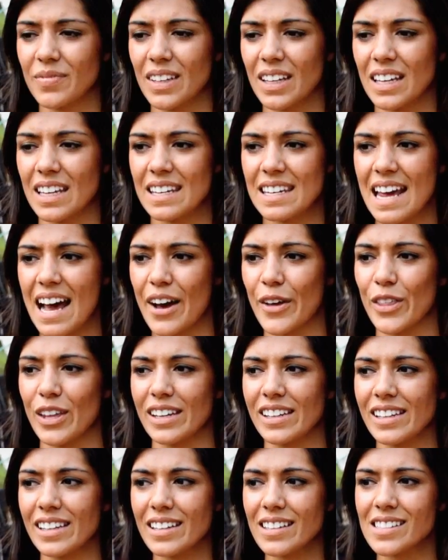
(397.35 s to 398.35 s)
And now
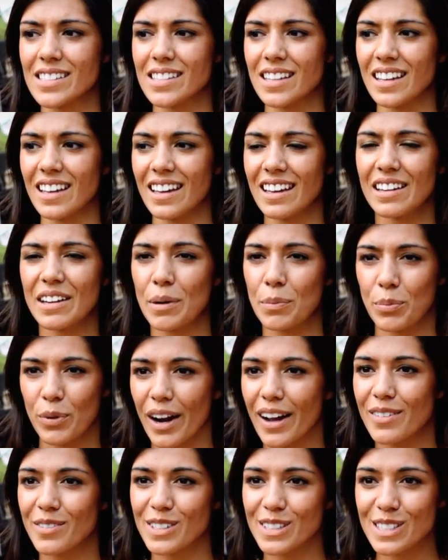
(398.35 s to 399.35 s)
that he's in a
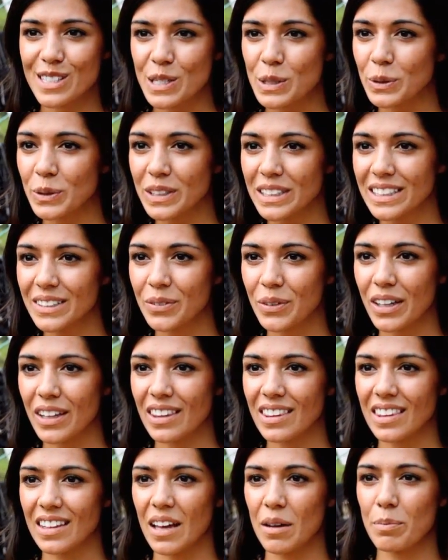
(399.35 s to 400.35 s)
private school
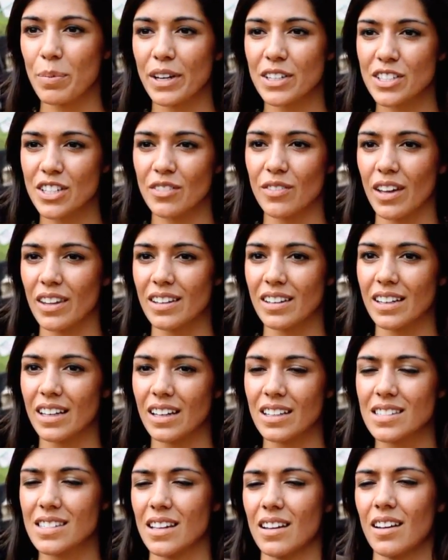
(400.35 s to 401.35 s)
with a bunch of other
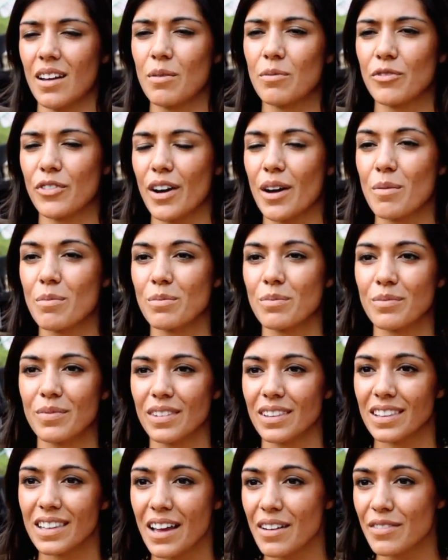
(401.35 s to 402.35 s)
kids that come
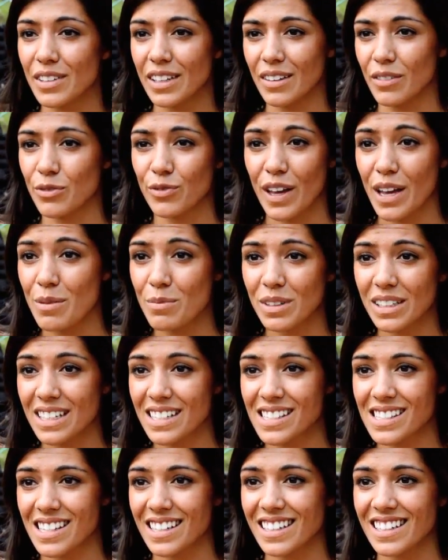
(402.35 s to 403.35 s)
from loving
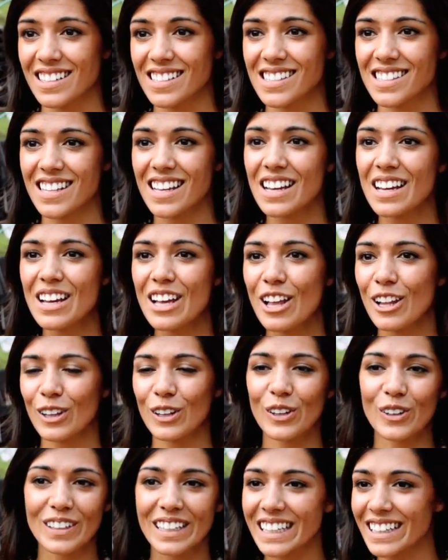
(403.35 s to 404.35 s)
families, and he's
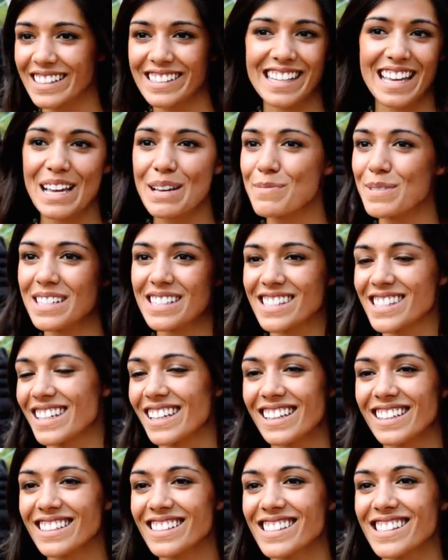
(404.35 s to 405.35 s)
learning his
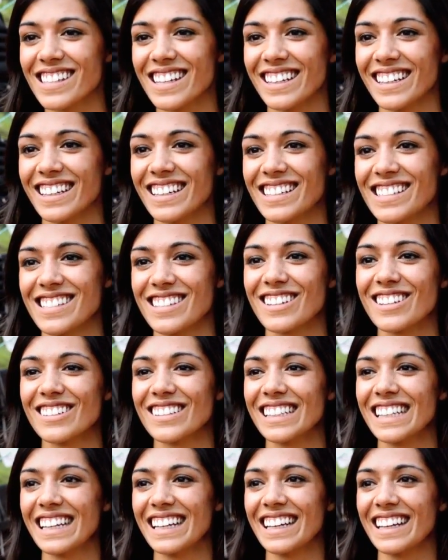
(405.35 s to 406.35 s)
ABCs, and he's
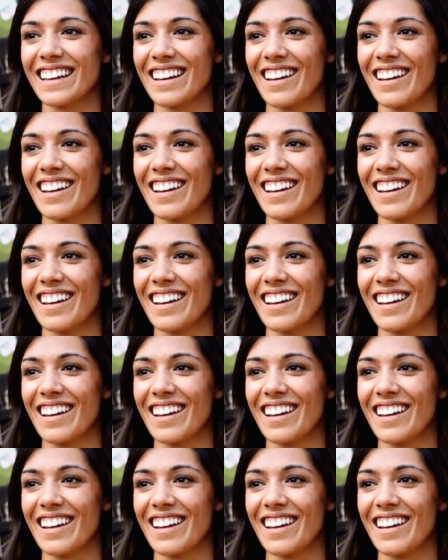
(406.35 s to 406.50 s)
learning